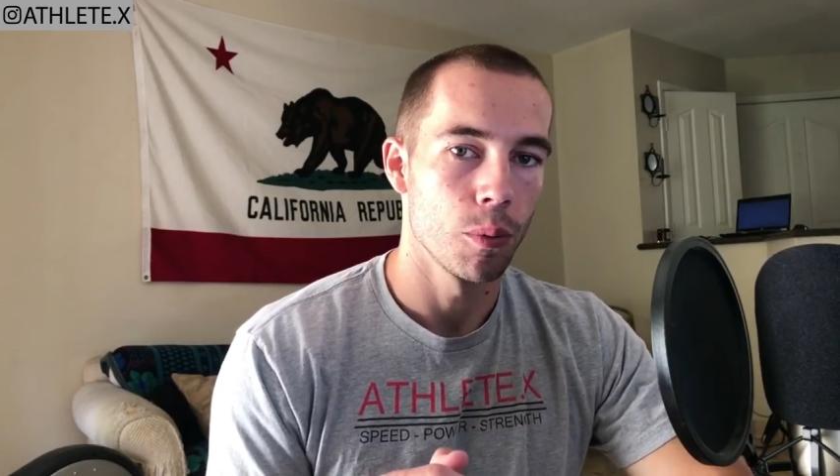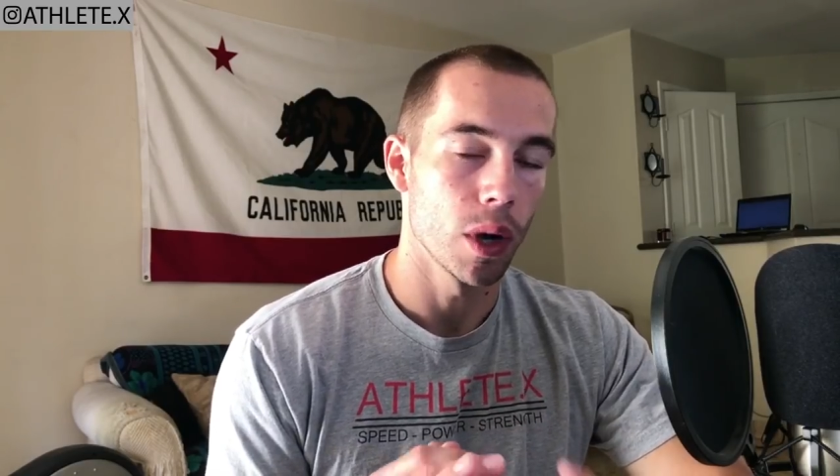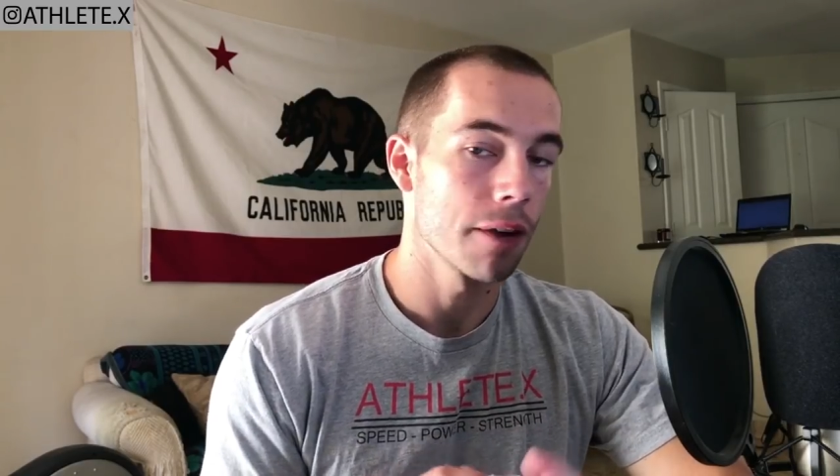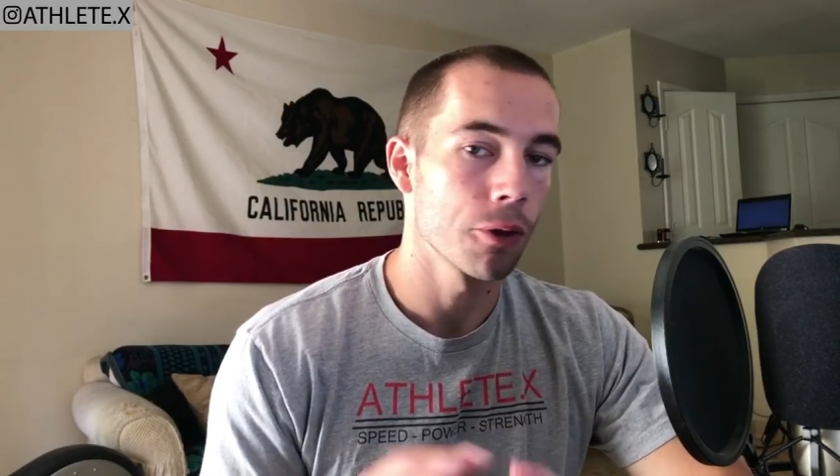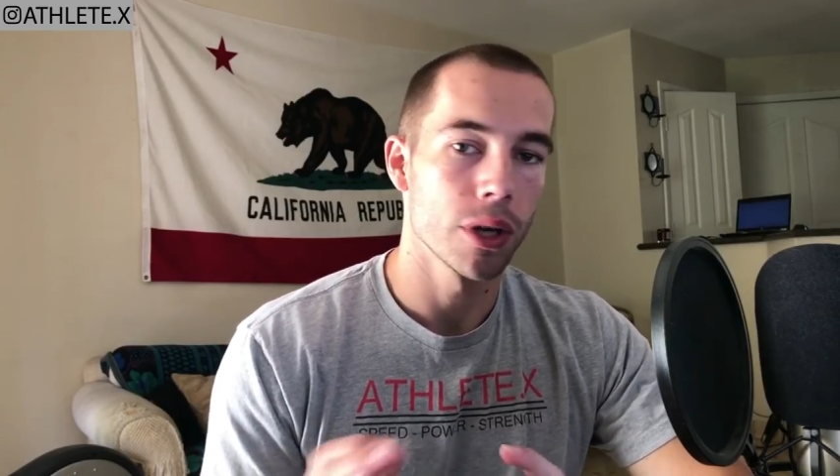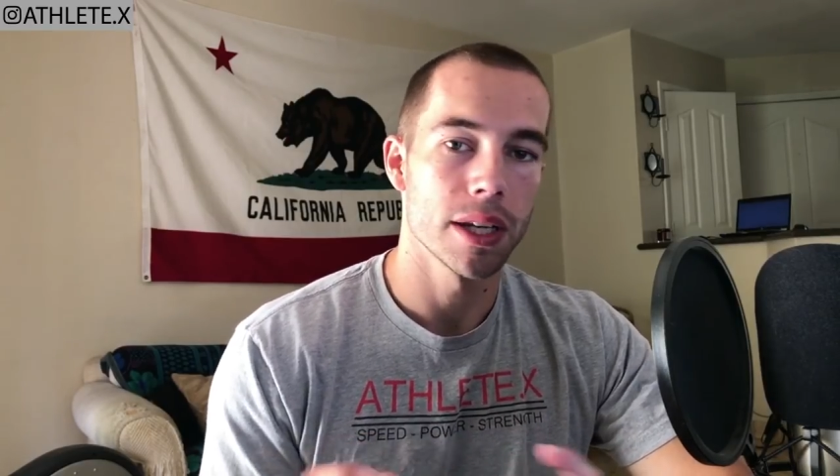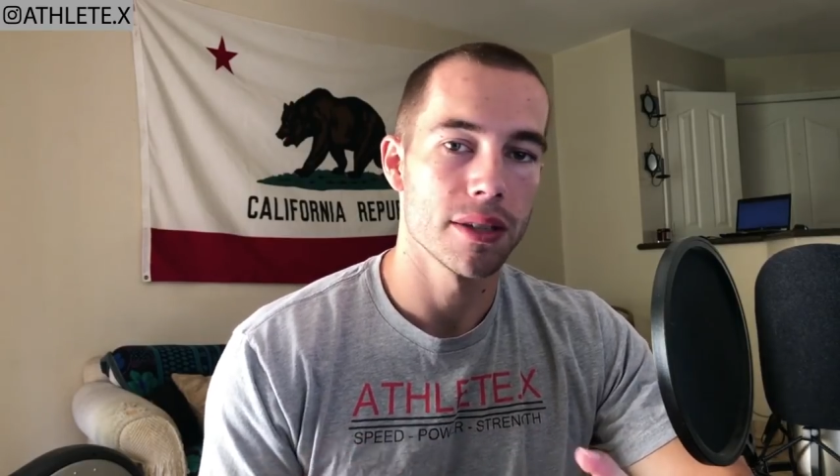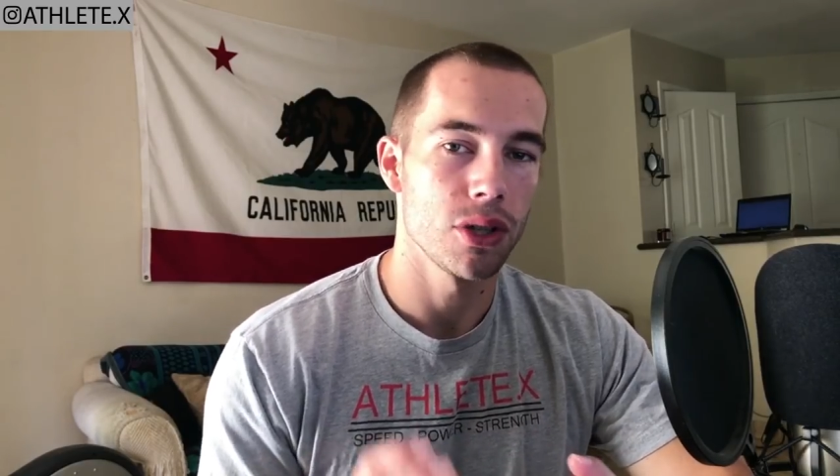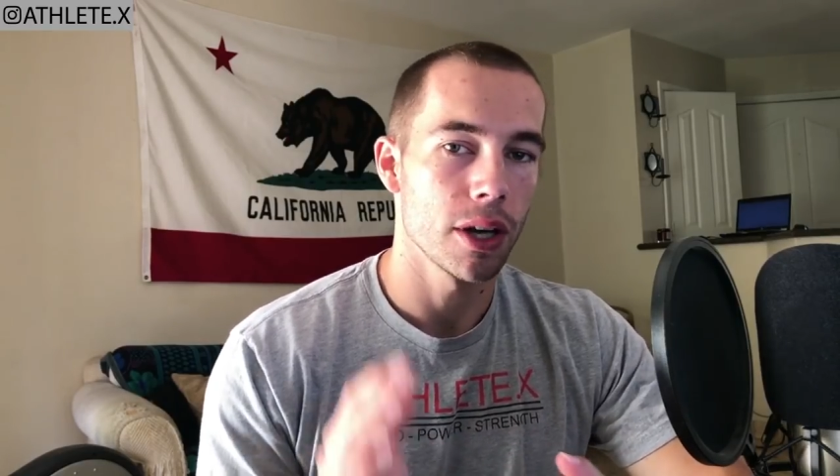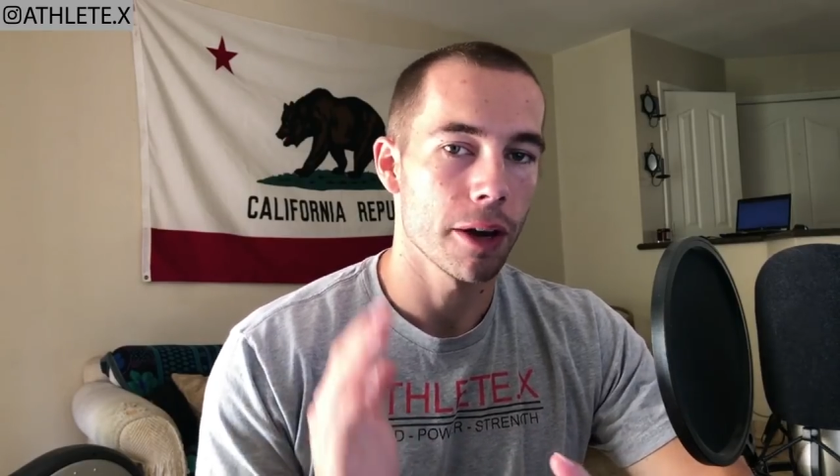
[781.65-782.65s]
Whatever it
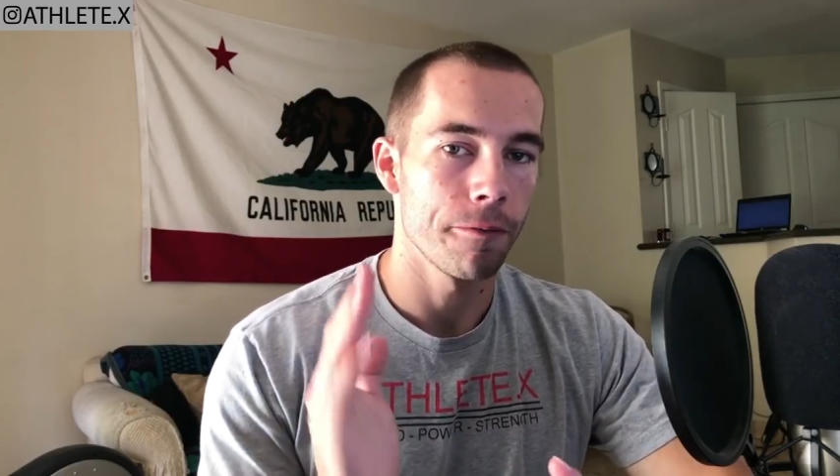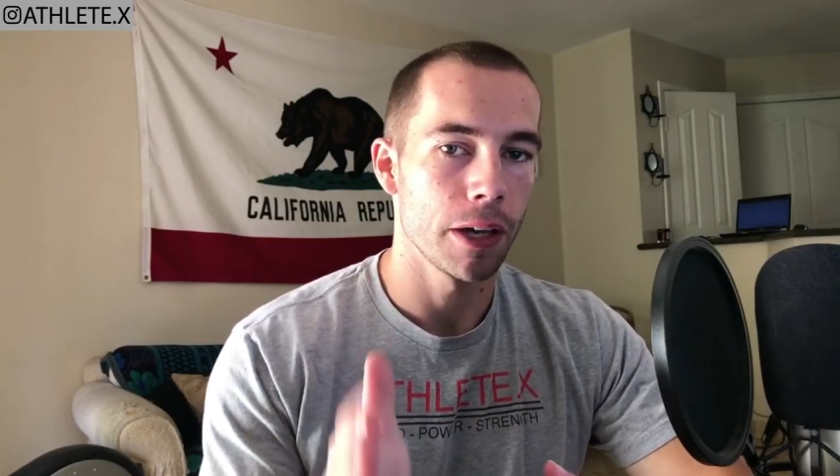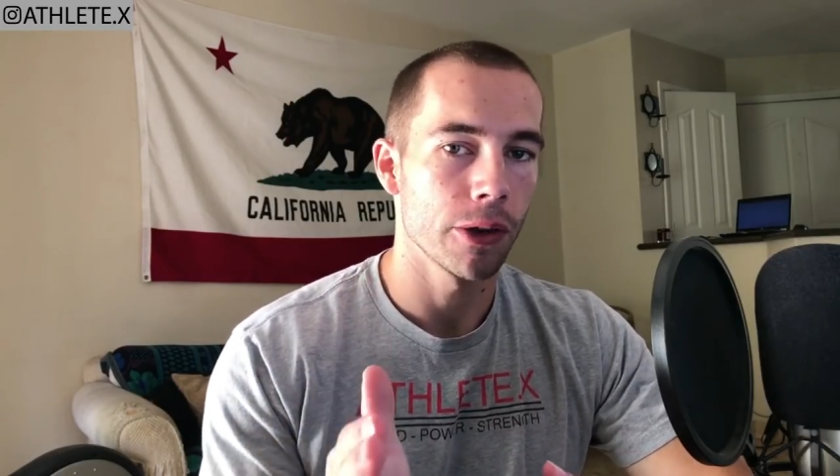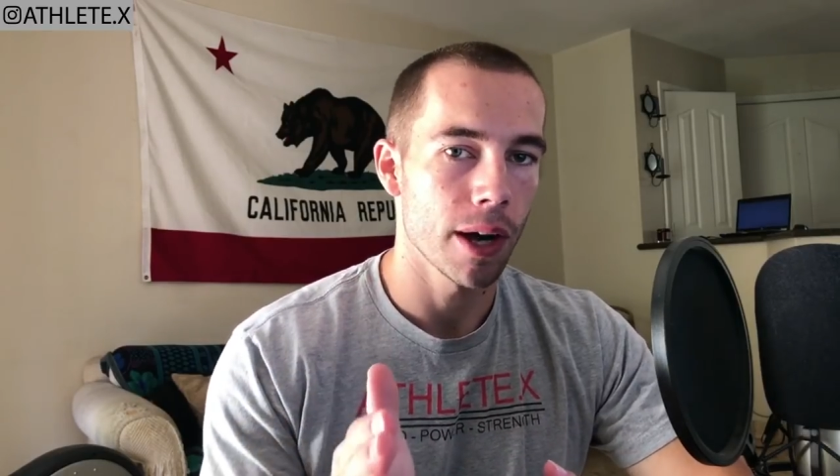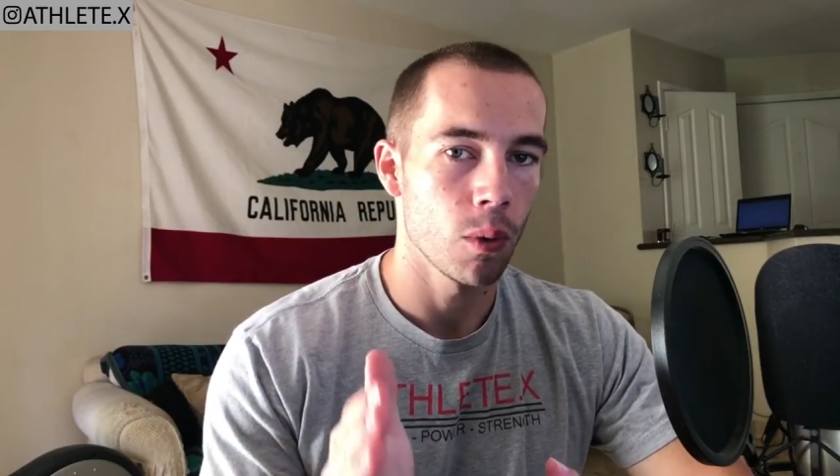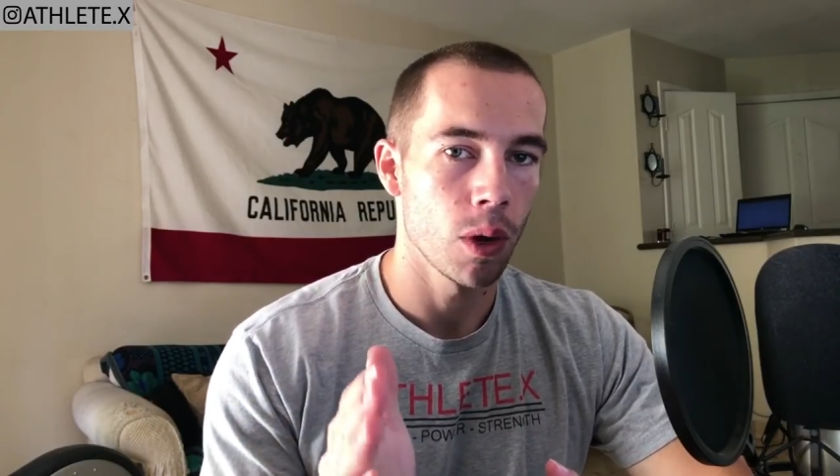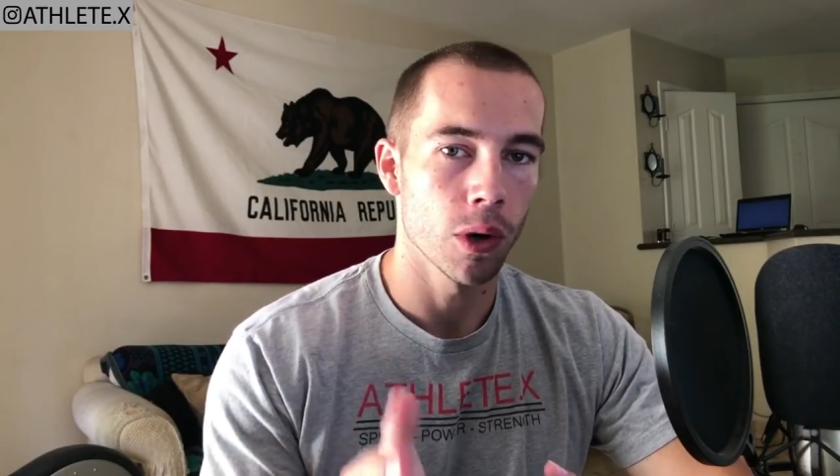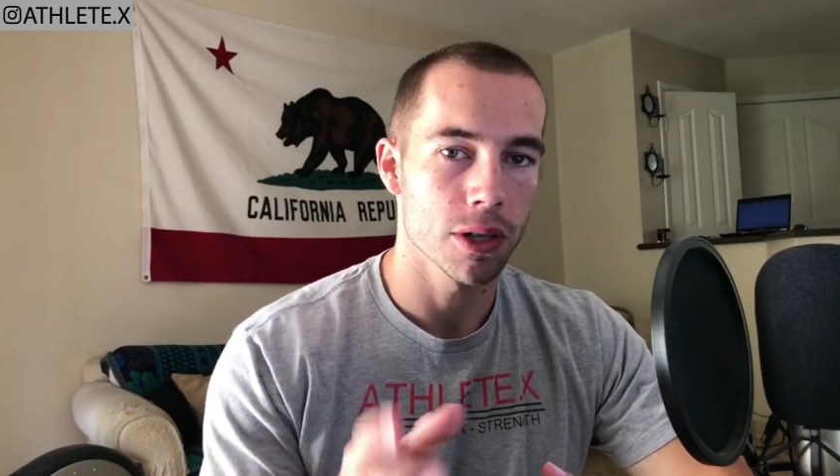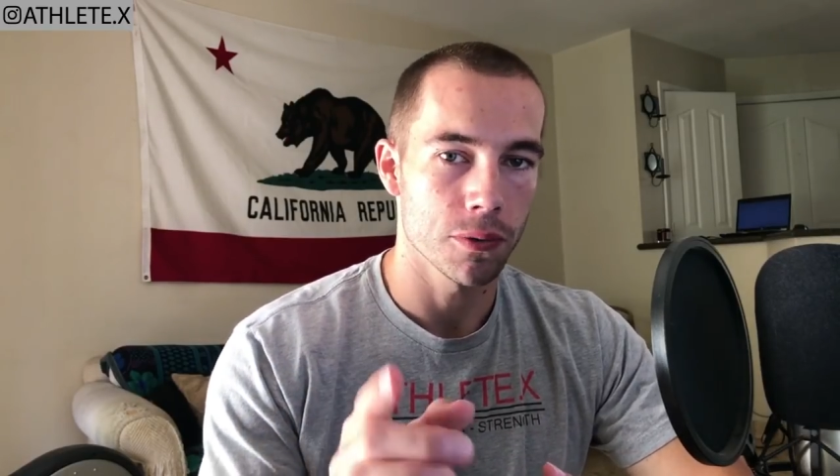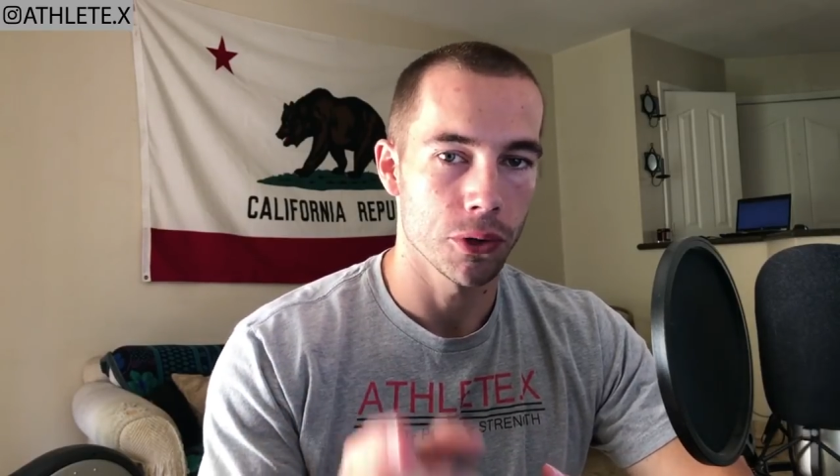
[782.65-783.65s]
is, you gotta figure out what
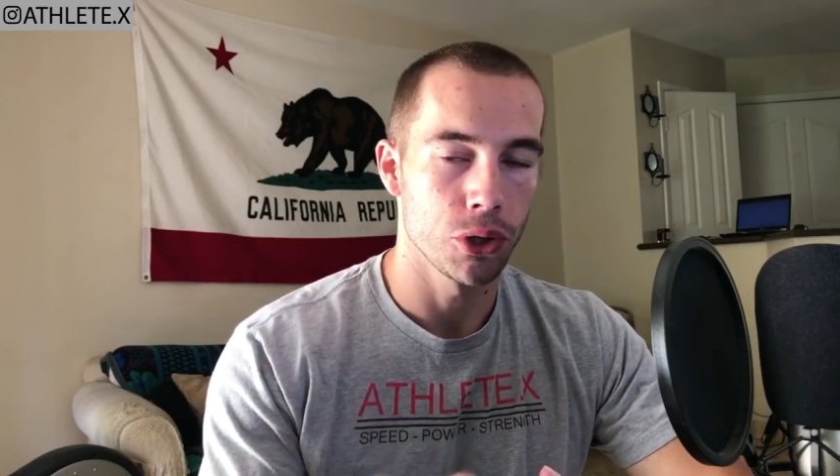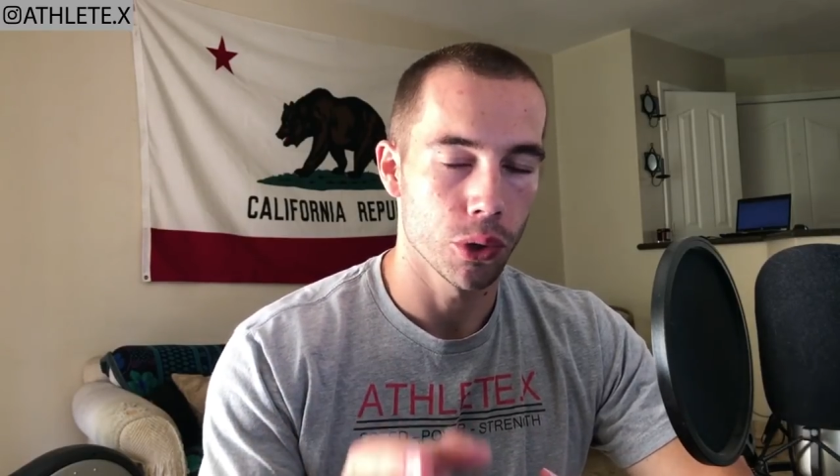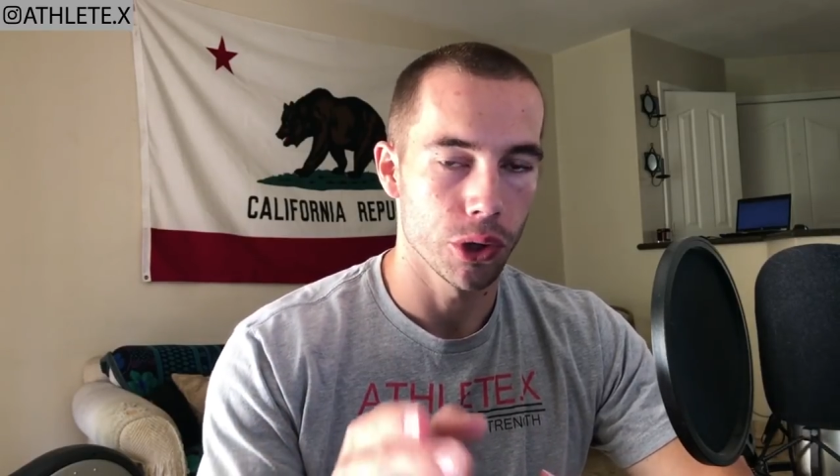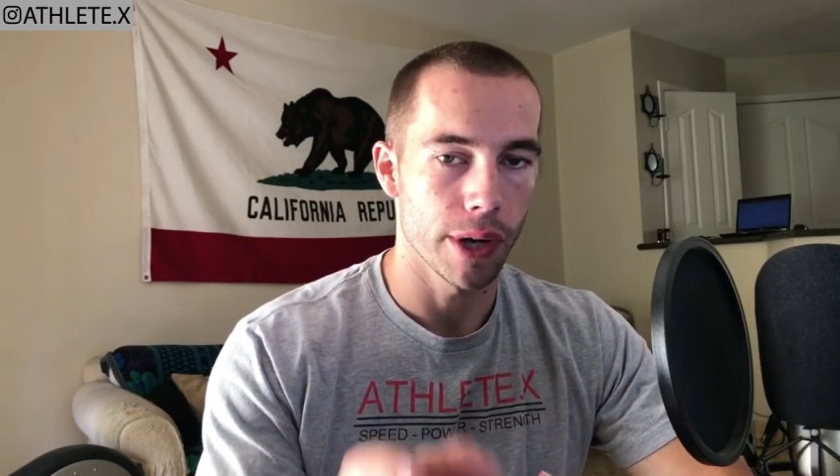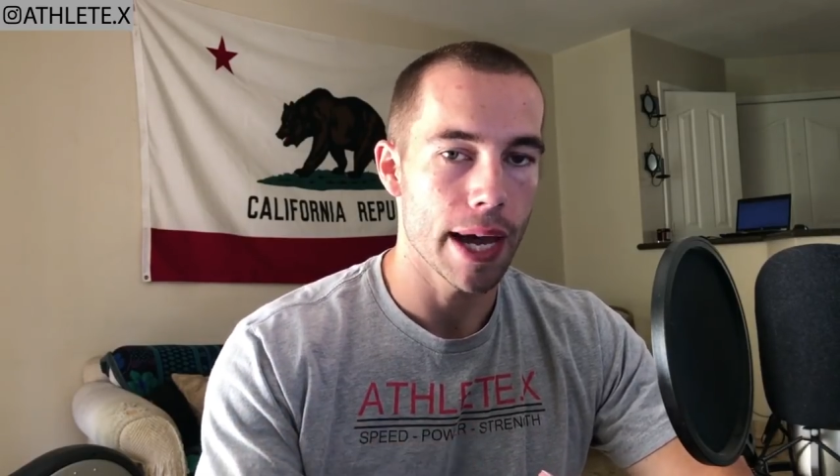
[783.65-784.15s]
works for you or your